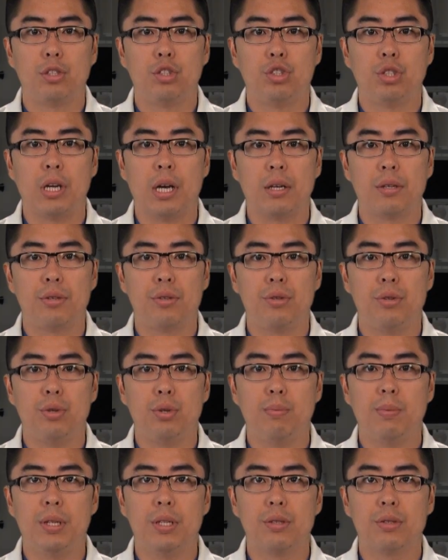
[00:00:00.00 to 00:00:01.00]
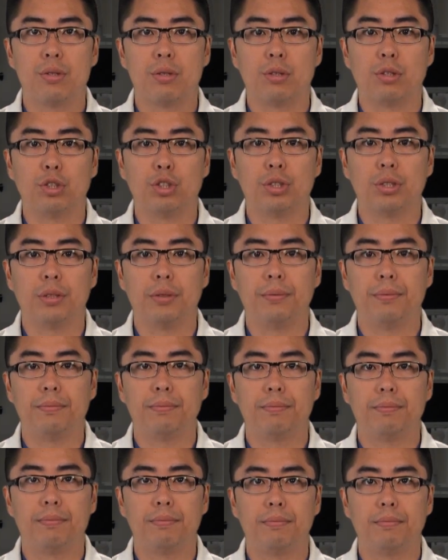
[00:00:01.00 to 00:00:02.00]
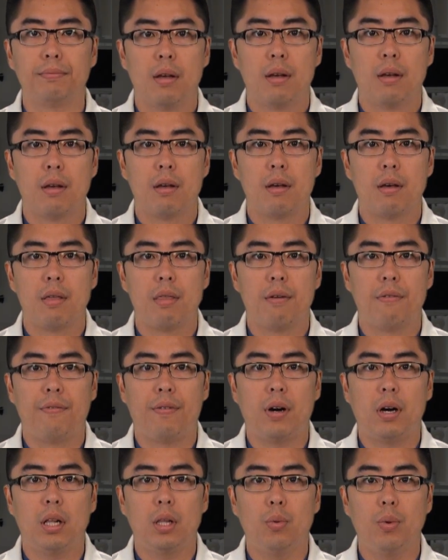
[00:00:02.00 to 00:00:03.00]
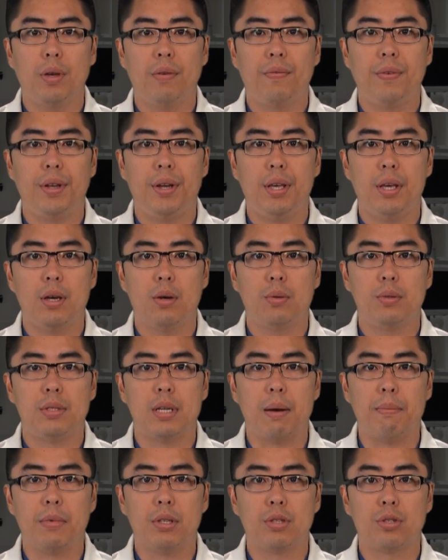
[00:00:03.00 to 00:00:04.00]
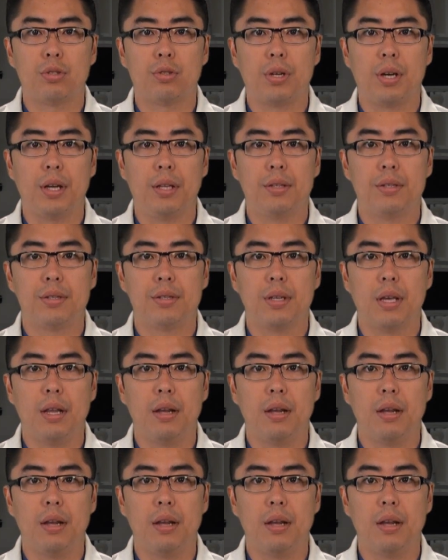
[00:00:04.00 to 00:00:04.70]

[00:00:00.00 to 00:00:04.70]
Chest tube insertion. The following video demonstrates